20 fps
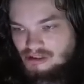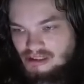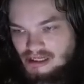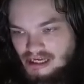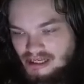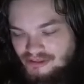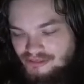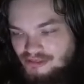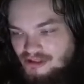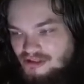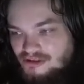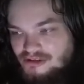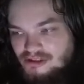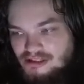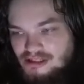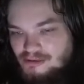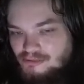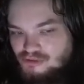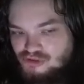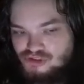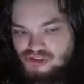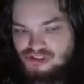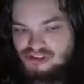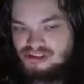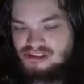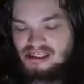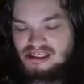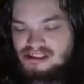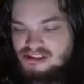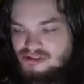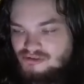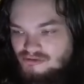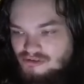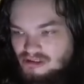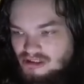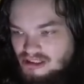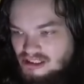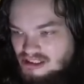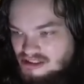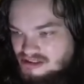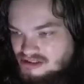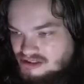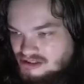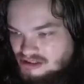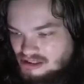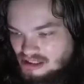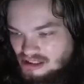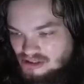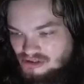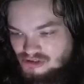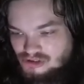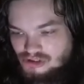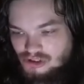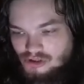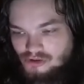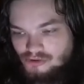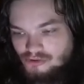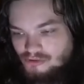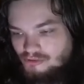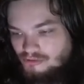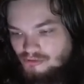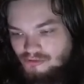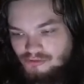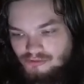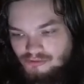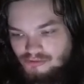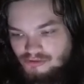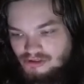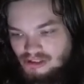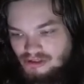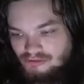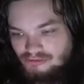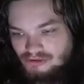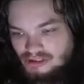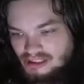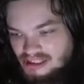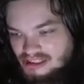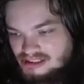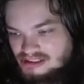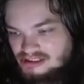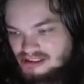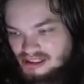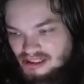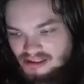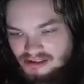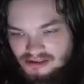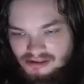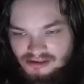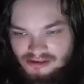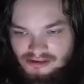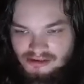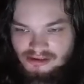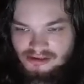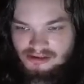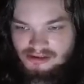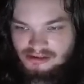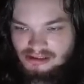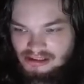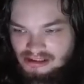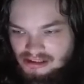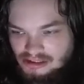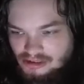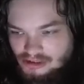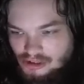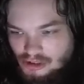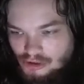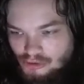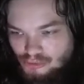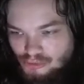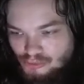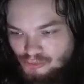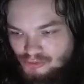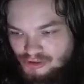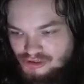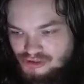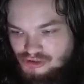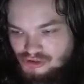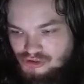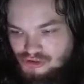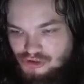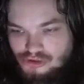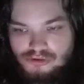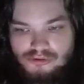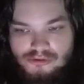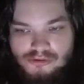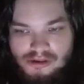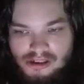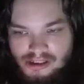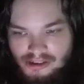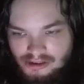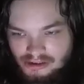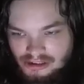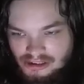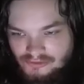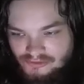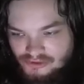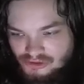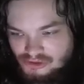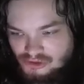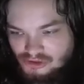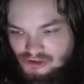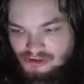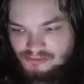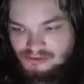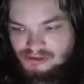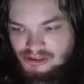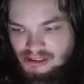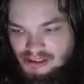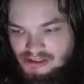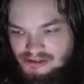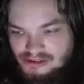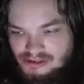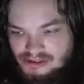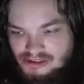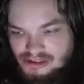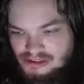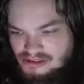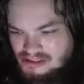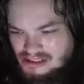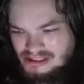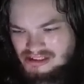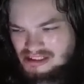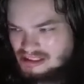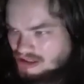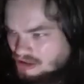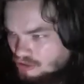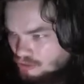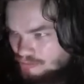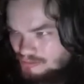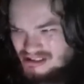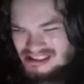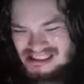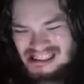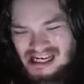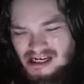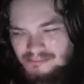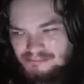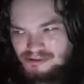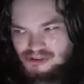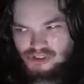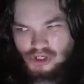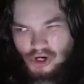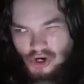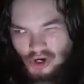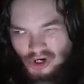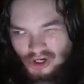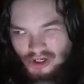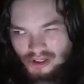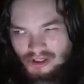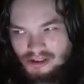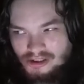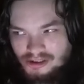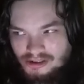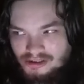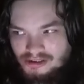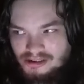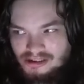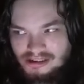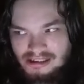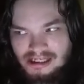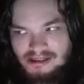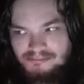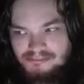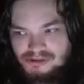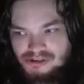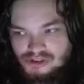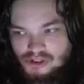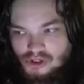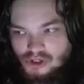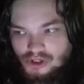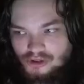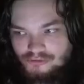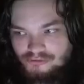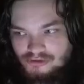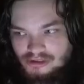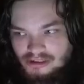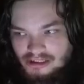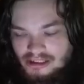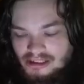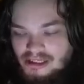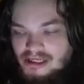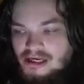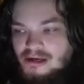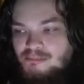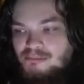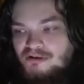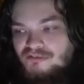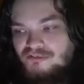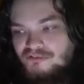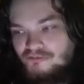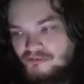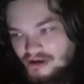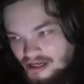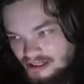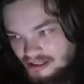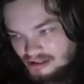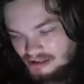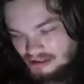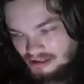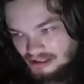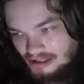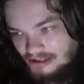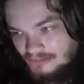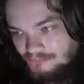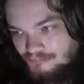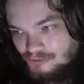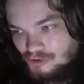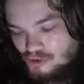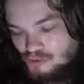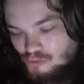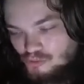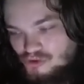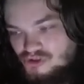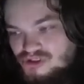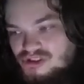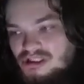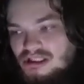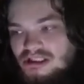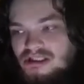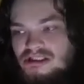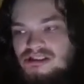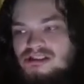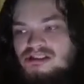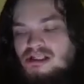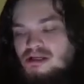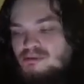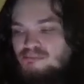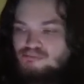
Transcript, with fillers: I think it was just set to release, and so they released it. They didn't know what to do on, given the circumstances. It's it's a little, it's kind of bizarre. Kind of bizarre, really. But finally, we're seeing some